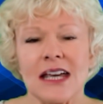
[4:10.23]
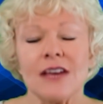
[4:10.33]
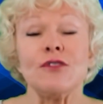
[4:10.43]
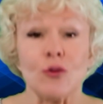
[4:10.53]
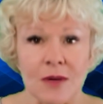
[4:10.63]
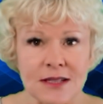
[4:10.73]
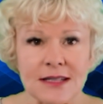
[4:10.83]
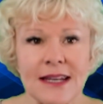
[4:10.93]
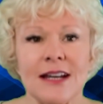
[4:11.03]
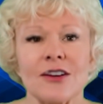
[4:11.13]
A few months
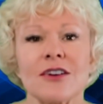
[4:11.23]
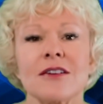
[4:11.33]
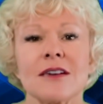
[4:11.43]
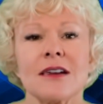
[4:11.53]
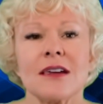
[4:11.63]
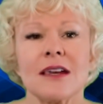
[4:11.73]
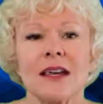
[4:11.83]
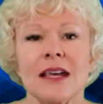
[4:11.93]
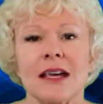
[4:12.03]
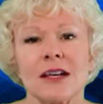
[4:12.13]
later,
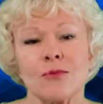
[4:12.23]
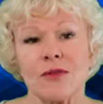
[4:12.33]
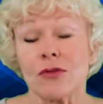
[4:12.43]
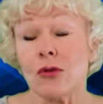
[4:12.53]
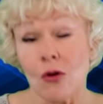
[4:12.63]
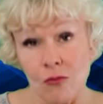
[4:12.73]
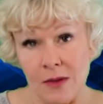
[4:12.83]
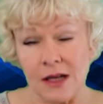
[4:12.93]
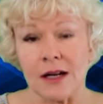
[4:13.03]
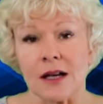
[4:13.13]
and with no
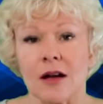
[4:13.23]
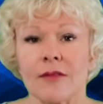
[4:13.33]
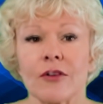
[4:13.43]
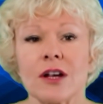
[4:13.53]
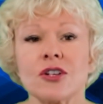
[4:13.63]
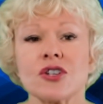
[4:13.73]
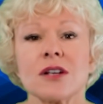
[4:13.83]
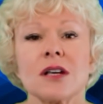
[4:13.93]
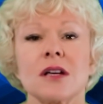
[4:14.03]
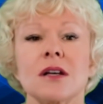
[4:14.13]
media coverage,
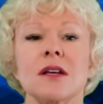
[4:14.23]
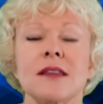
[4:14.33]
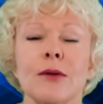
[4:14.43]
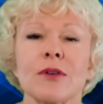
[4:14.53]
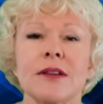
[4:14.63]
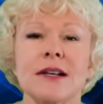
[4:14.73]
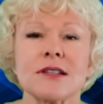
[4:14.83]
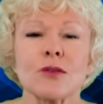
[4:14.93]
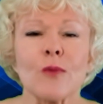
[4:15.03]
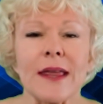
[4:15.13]
they
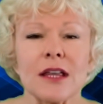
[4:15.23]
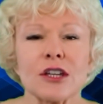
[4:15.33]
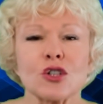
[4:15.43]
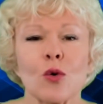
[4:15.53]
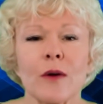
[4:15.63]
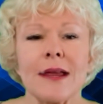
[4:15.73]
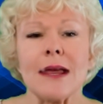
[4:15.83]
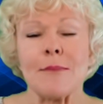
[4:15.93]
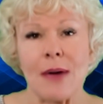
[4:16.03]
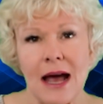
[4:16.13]
released the regulatory
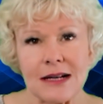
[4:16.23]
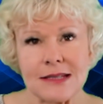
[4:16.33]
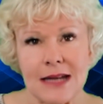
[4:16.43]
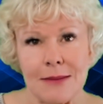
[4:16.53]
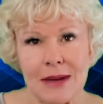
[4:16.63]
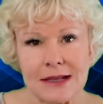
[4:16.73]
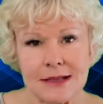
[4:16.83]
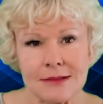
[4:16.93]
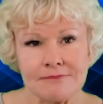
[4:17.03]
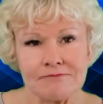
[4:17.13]
impact
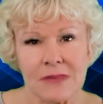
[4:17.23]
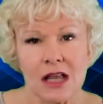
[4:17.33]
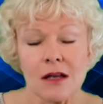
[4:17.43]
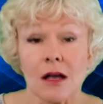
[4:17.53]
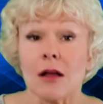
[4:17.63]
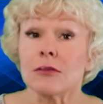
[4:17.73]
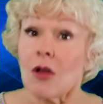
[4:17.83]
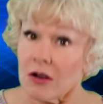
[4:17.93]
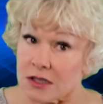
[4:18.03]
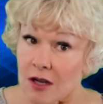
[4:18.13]
statement.
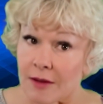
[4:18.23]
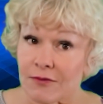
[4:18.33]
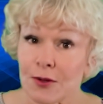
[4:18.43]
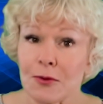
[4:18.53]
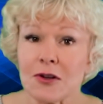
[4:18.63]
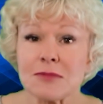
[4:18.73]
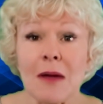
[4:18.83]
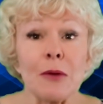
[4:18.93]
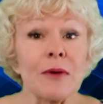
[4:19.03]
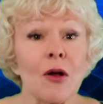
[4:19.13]
Longtime viewers
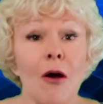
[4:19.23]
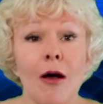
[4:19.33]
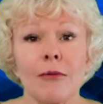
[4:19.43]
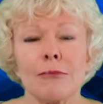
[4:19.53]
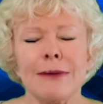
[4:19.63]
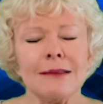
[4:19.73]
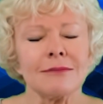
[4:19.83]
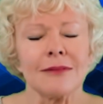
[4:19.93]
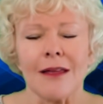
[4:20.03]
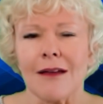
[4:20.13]
might recall we
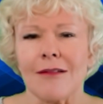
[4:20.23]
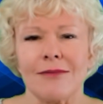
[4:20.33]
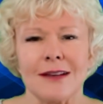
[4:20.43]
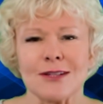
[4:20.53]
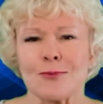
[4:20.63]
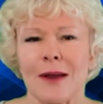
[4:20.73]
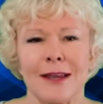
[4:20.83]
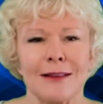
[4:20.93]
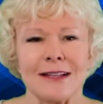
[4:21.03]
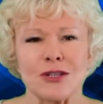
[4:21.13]
love these
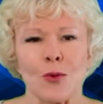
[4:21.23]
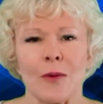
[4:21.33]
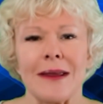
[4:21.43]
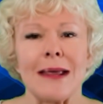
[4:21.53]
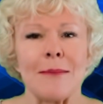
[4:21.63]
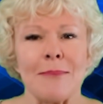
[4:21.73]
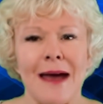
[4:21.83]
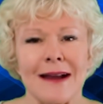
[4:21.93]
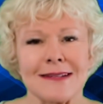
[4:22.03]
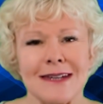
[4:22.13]
regulatory
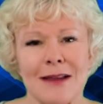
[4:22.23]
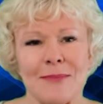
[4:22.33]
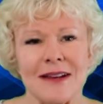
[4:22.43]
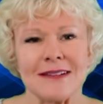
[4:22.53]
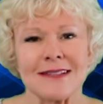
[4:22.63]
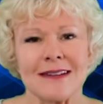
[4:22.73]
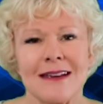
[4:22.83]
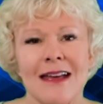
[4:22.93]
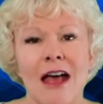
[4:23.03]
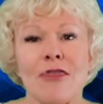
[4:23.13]
impact statements.
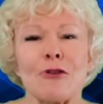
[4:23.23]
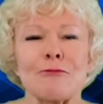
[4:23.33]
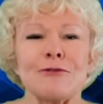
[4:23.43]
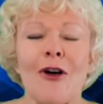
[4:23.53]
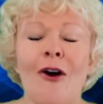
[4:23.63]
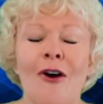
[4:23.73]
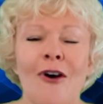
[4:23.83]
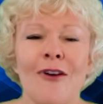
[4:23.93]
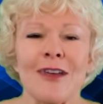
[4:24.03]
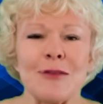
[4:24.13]
They're
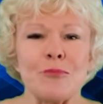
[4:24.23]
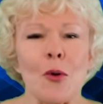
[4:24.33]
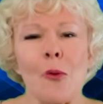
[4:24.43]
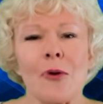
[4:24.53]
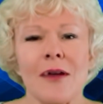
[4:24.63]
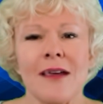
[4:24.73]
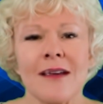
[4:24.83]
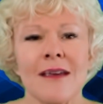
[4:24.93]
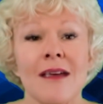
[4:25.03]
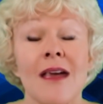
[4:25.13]
long and
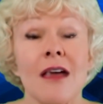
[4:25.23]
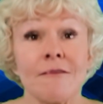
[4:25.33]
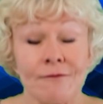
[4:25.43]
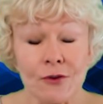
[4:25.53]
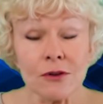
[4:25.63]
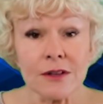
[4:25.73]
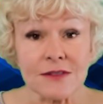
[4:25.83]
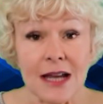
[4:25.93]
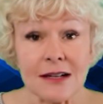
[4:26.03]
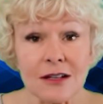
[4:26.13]
boring and full of
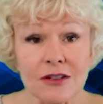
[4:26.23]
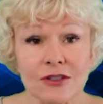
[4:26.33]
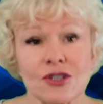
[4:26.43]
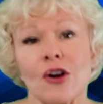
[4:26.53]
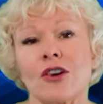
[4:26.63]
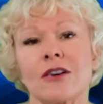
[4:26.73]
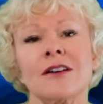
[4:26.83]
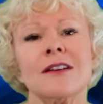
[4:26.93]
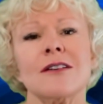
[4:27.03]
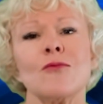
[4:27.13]
technical
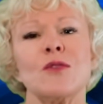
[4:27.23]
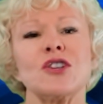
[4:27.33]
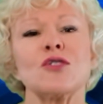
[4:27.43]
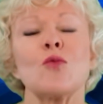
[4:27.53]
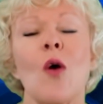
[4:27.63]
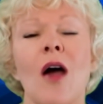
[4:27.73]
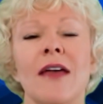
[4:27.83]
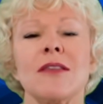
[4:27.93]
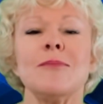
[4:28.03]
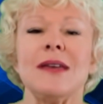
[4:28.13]
jargon, which is why
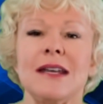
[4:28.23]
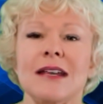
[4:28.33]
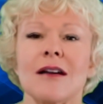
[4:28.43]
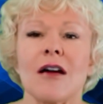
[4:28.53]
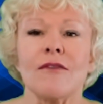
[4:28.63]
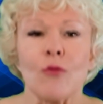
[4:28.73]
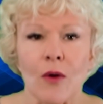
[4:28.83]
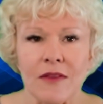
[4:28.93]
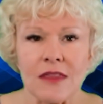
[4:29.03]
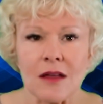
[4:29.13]
the media
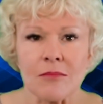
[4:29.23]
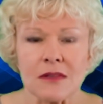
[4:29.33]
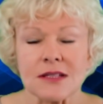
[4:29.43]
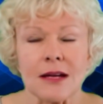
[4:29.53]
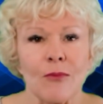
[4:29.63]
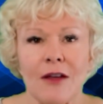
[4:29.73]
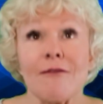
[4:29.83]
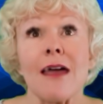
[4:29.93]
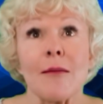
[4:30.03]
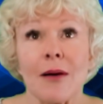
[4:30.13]
avoid them the same way
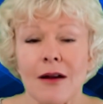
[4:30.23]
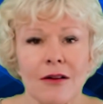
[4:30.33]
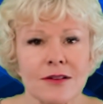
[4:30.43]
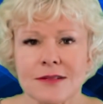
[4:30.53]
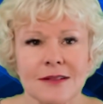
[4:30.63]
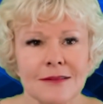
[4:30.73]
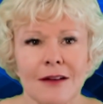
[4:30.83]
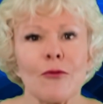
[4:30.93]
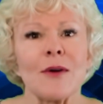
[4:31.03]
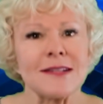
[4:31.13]
vampires
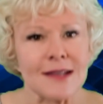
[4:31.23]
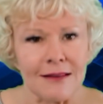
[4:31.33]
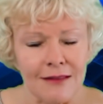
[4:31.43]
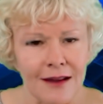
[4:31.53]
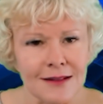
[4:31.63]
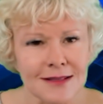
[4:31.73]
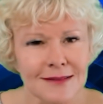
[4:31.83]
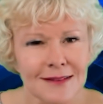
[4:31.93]
avoid sunlight.